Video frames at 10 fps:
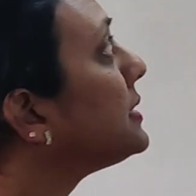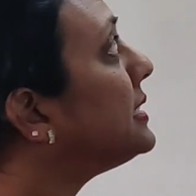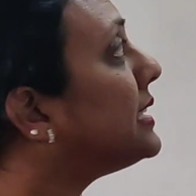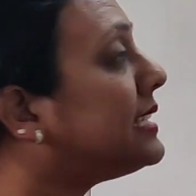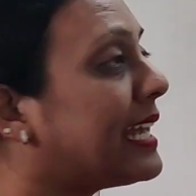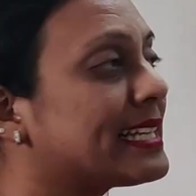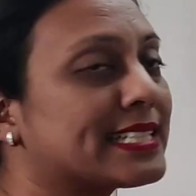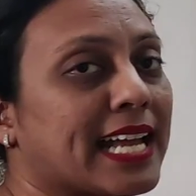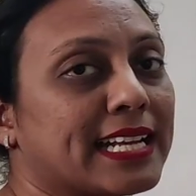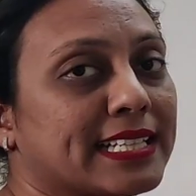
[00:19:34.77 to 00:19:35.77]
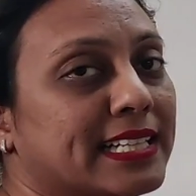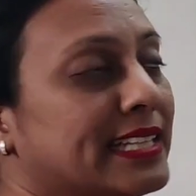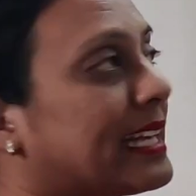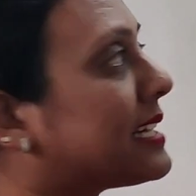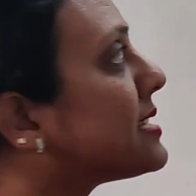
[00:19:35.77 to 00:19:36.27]
The next category,
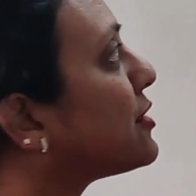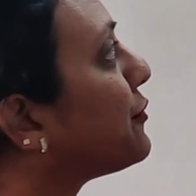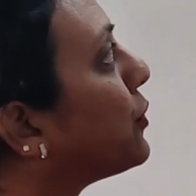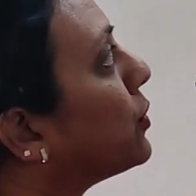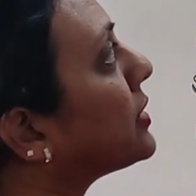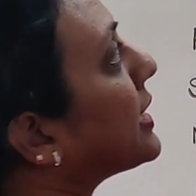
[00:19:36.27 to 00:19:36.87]
that is the fourth